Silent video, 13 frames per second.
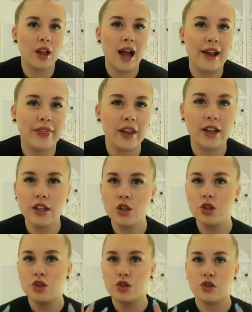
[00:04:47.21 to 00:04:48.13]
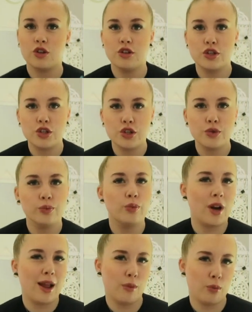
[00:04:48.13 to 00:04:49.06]
I think it just suits
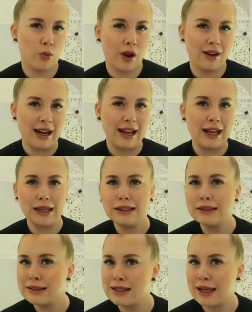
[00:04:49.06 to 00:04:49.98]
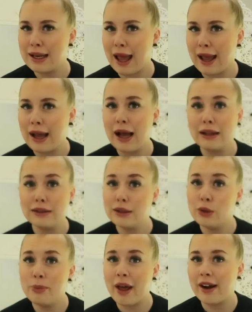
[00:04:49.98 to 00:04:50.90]
what I'm wearing today a
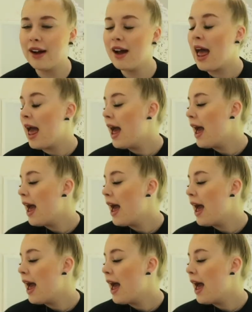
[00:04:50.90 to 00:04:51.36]
little better.